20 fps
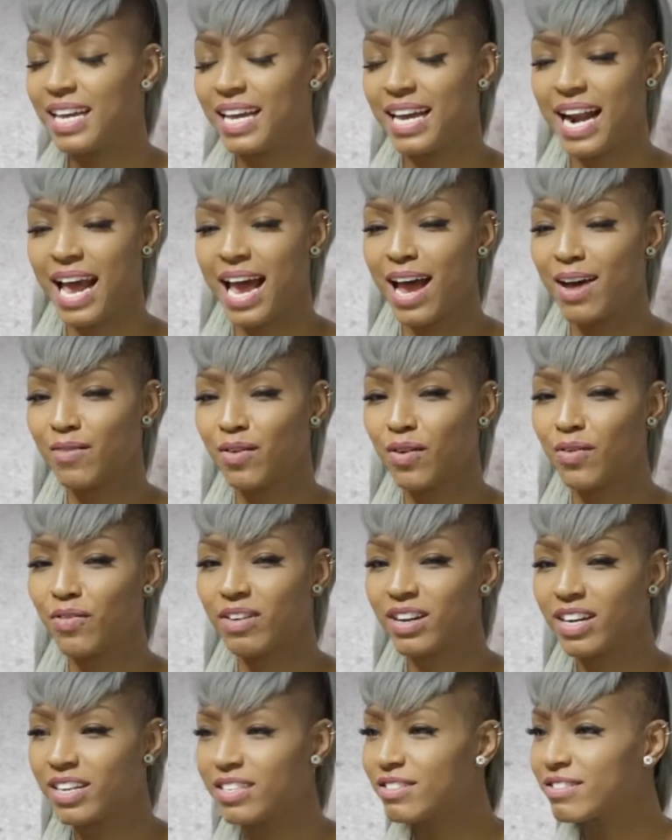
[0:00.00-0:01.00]
and I have over
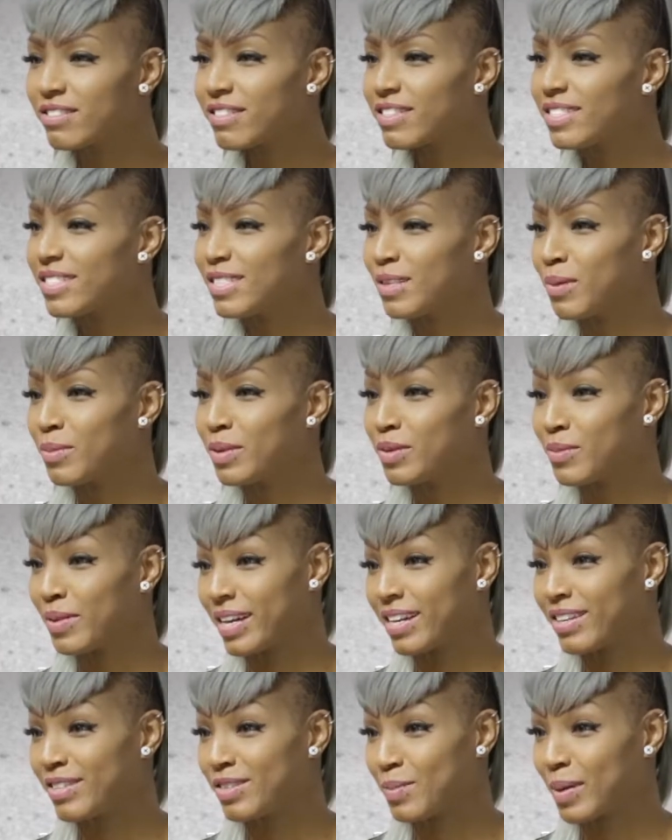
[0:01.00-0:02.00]
100 and something
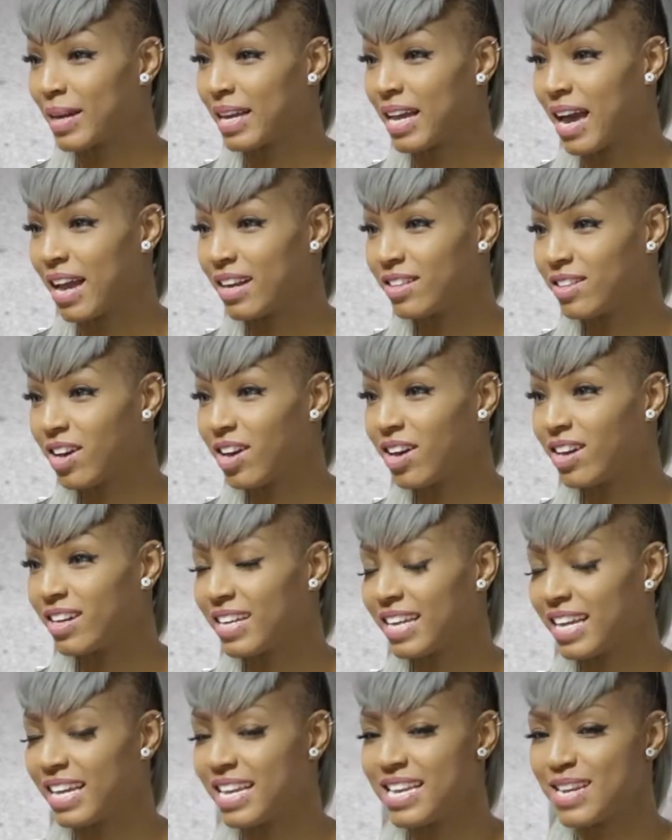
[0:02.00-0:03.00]
records in my catalog,
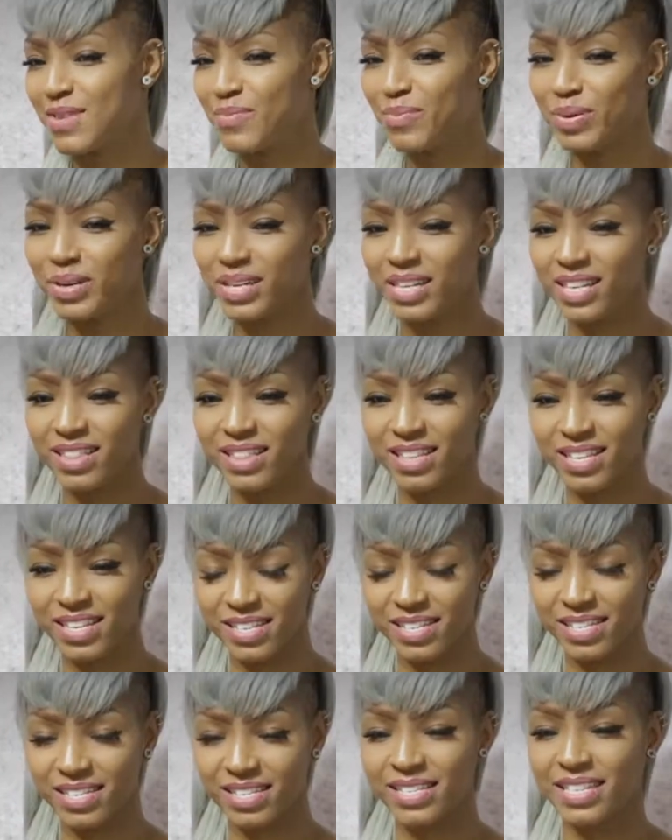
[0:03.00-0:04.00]
and putting
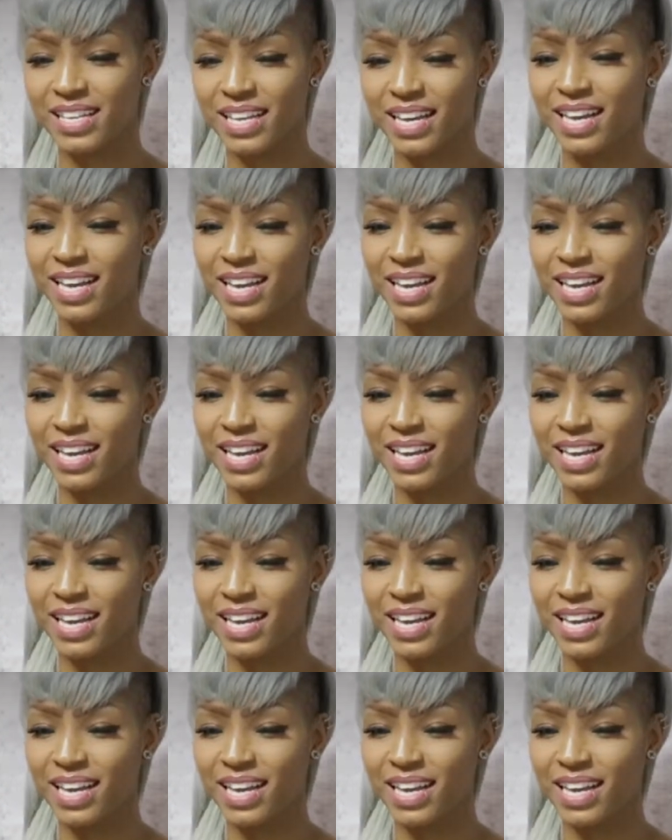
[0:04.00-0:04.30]
this